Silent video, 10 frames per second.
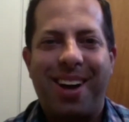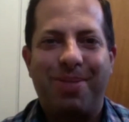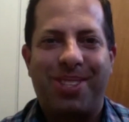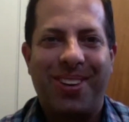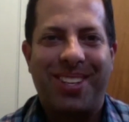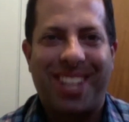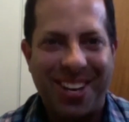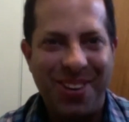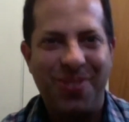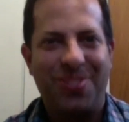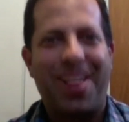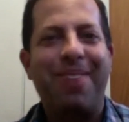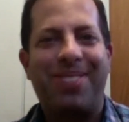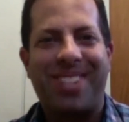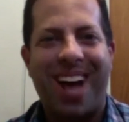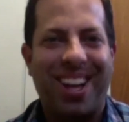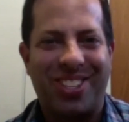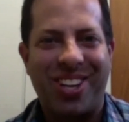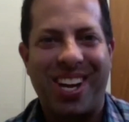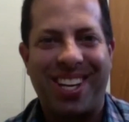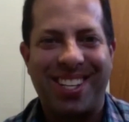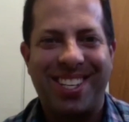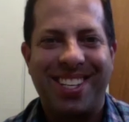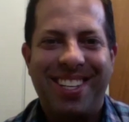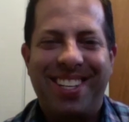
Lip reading: so it's like a new lifestyle change.